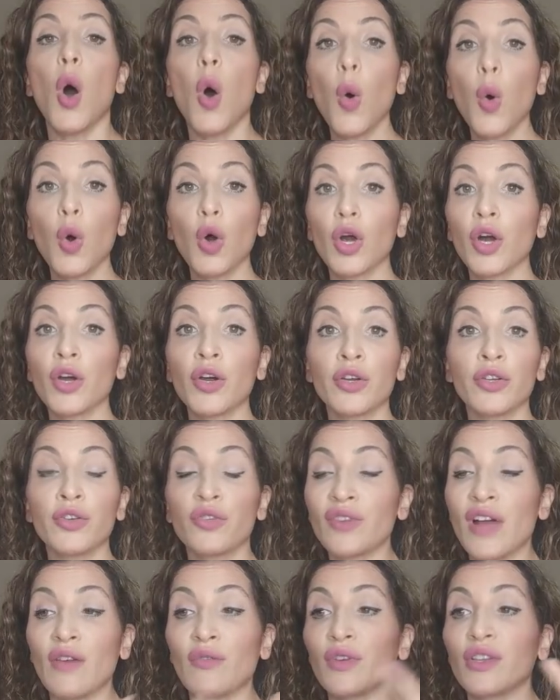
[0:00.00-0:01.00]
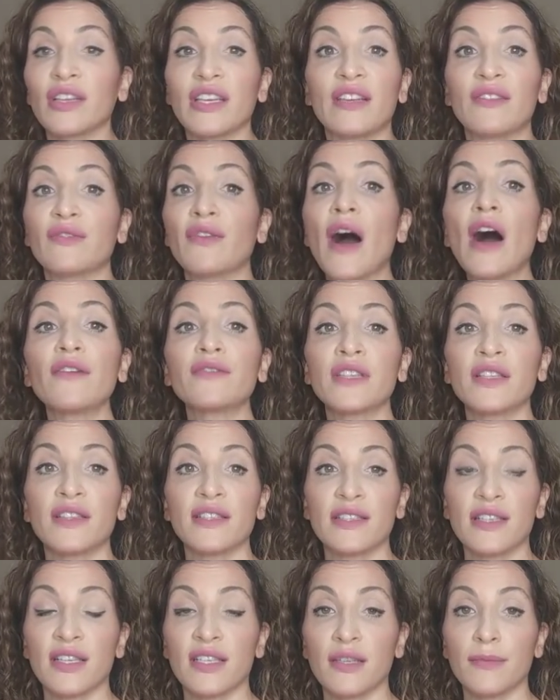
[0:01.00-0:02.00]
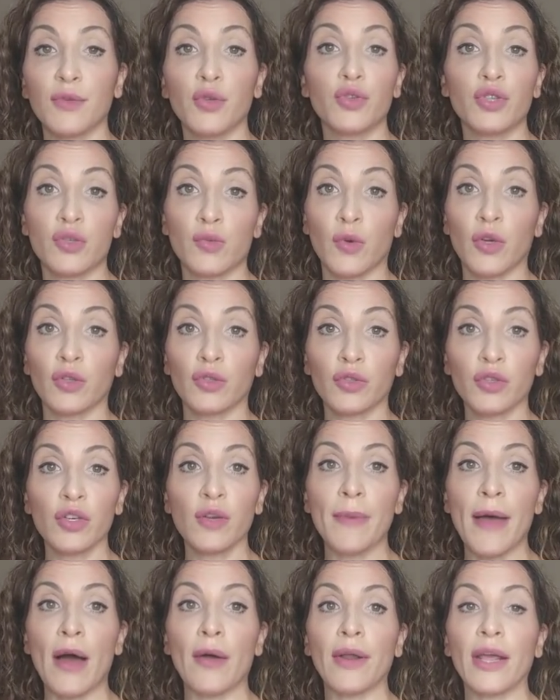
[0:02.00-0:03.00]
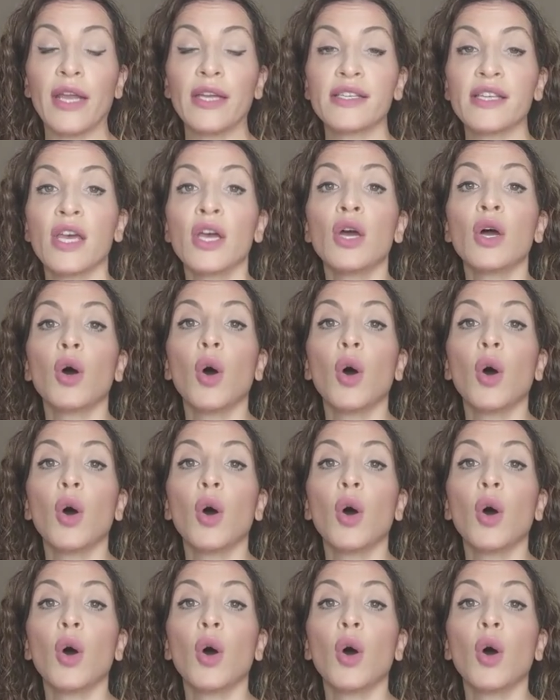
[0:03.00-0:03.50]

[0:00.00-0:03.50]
or you're not really involved in the system you just want to learn about it